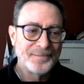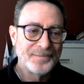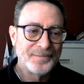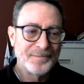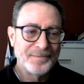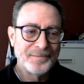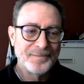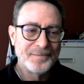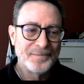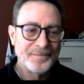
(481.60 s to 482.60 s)

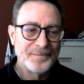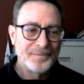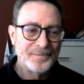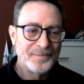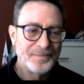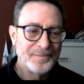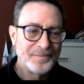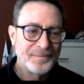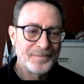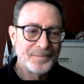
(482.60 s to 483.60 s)

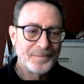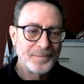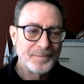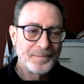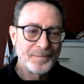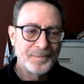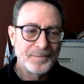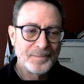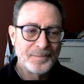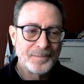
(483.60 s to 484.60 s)

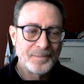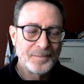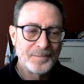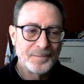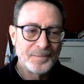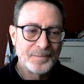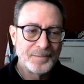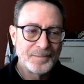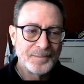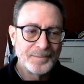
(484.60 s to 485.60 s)

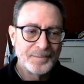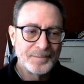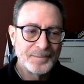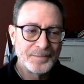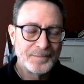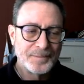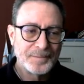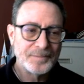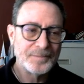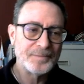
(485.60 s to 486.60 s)

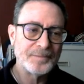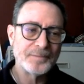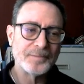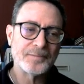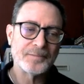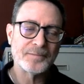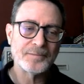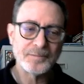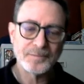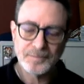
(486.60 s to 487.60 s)

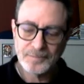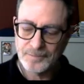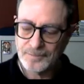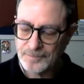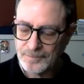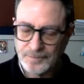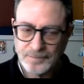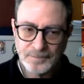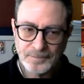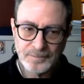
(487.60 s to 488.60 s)

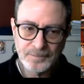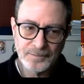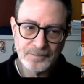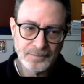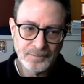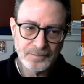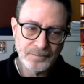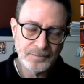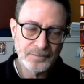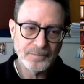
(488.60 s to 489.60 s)
No words are spoken by the person on screen.